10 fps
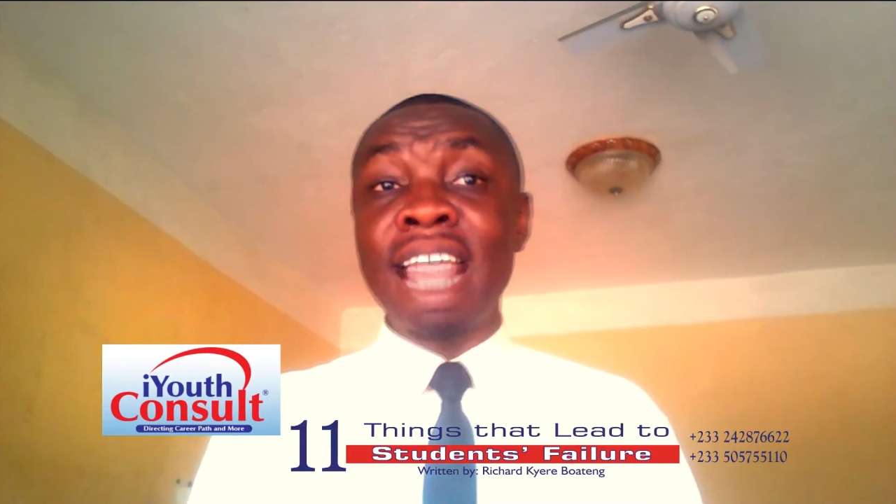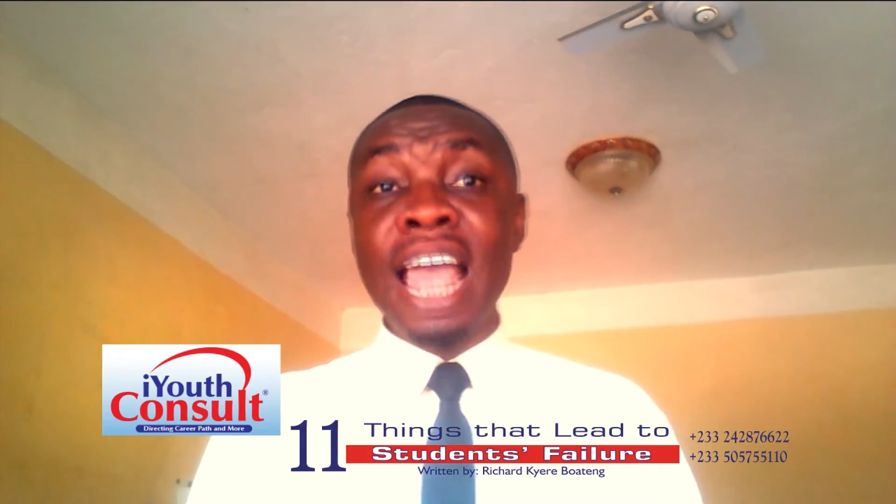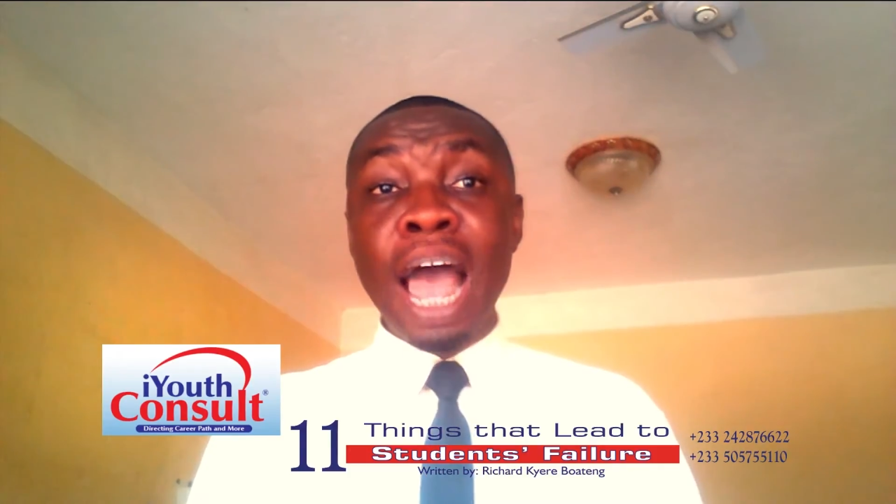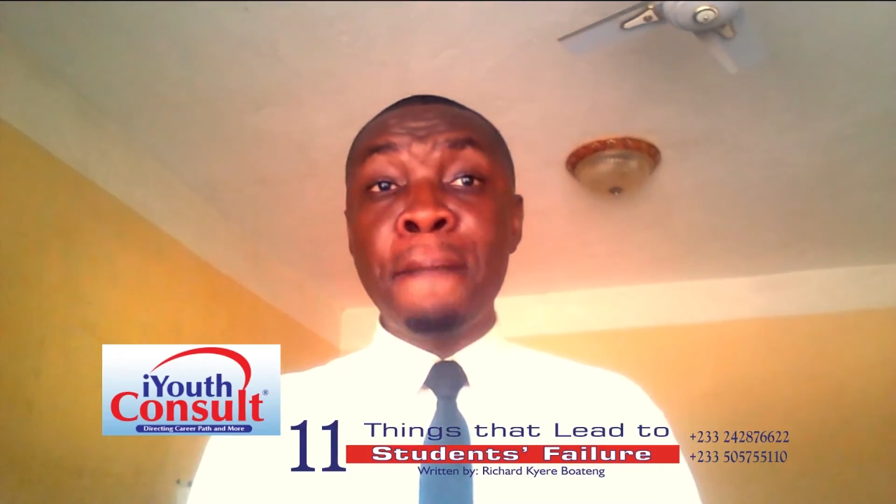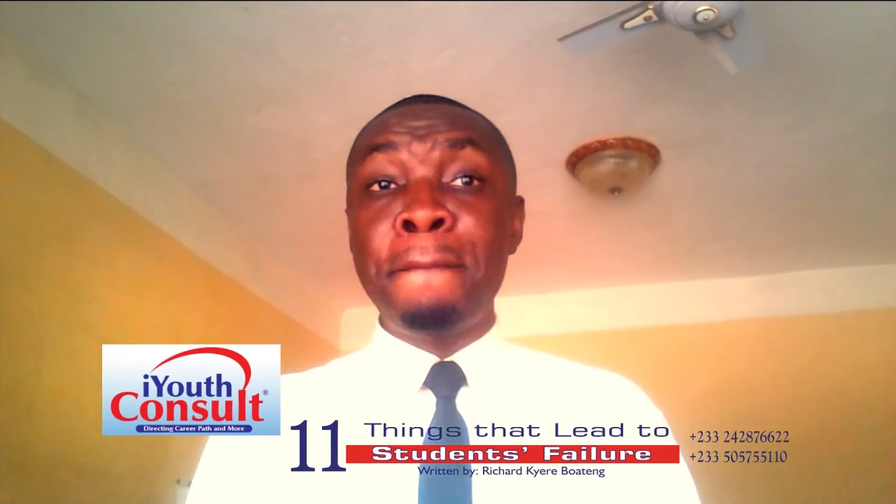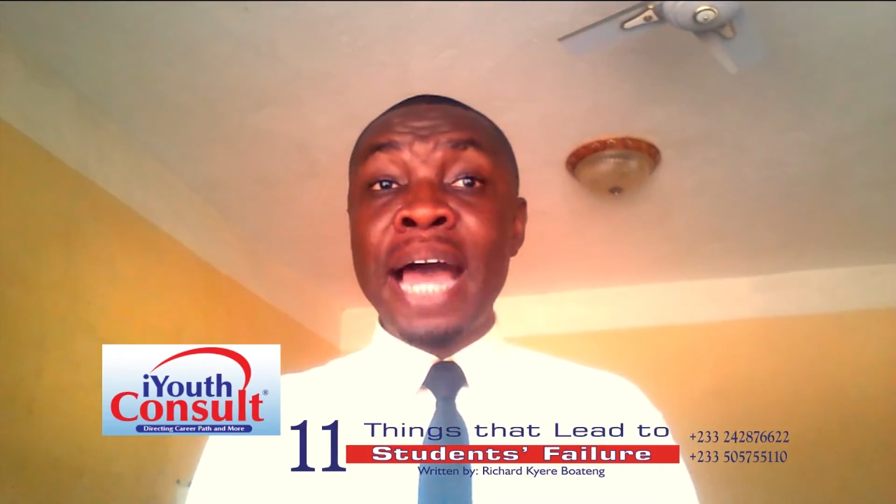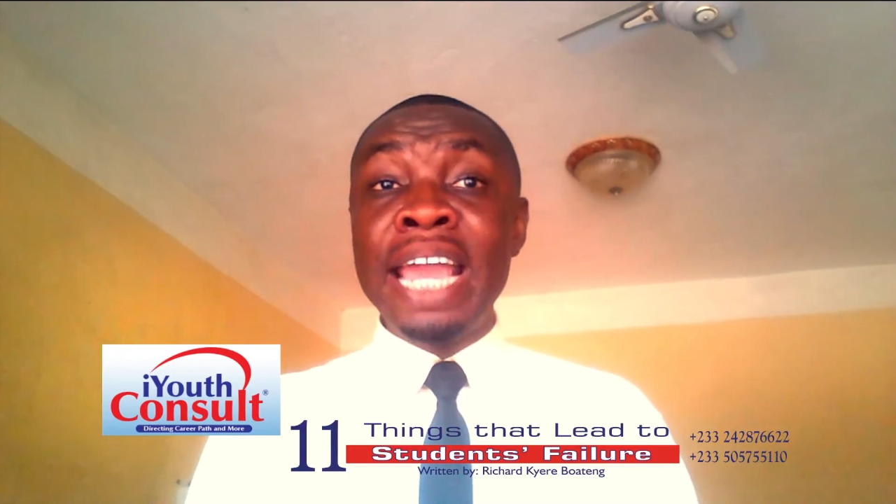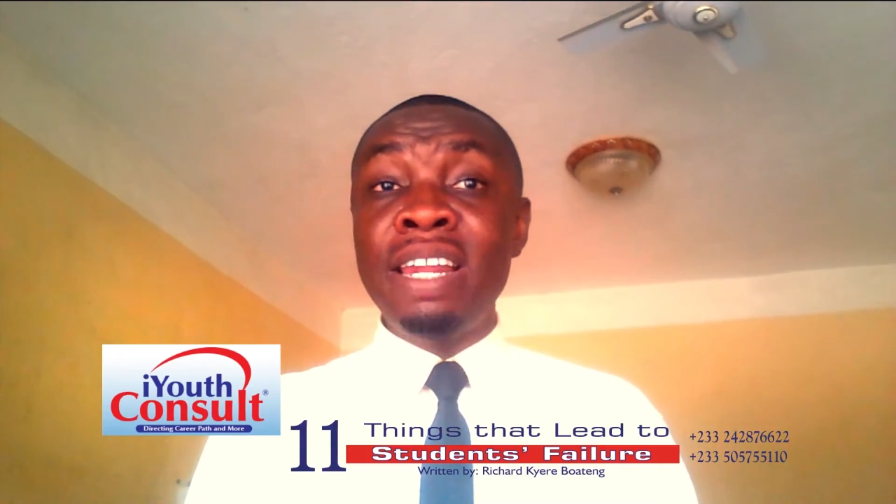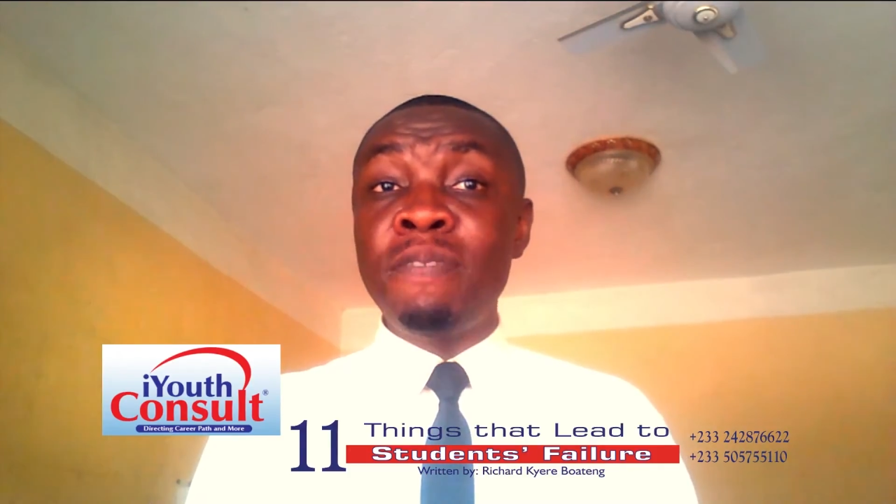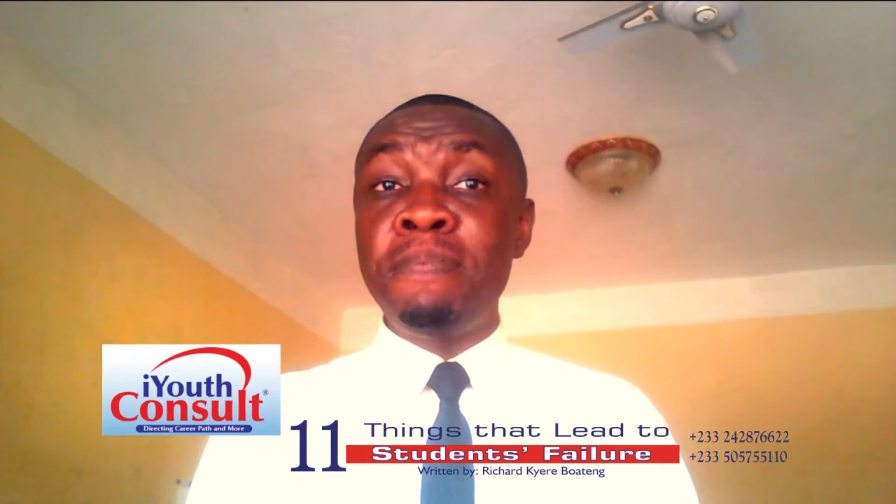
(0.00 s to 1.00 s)
are buying
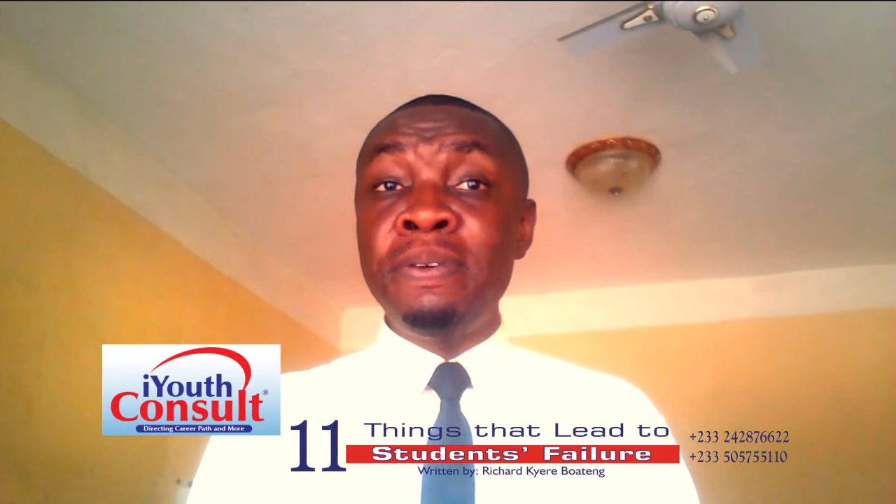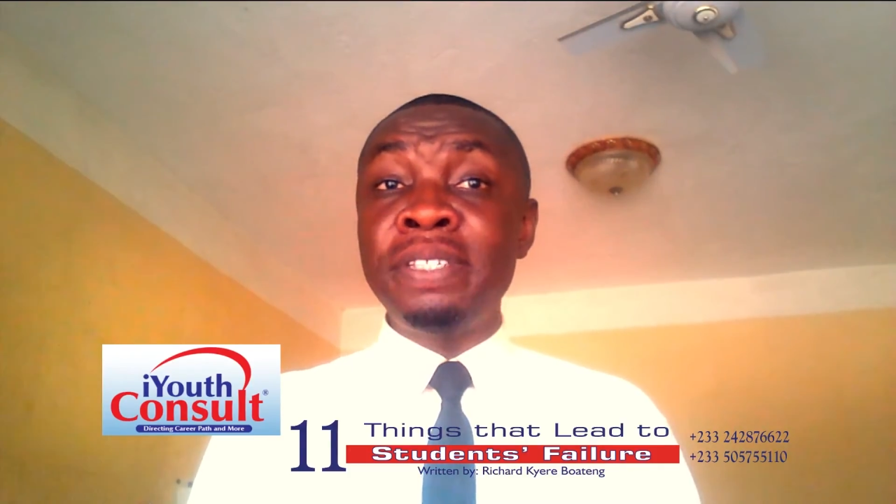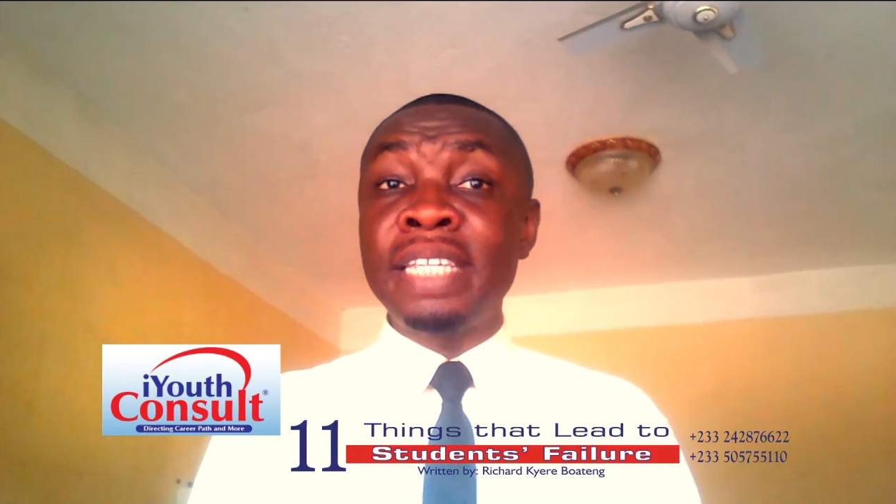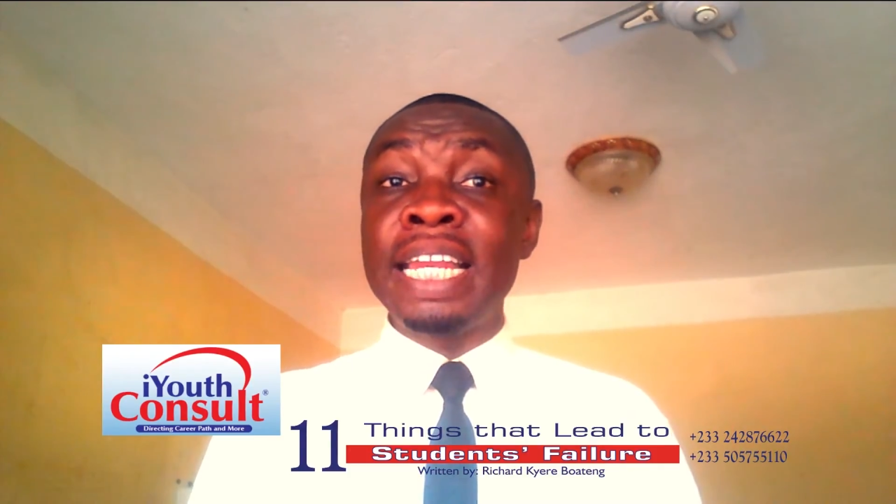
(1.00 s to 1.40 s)
of books and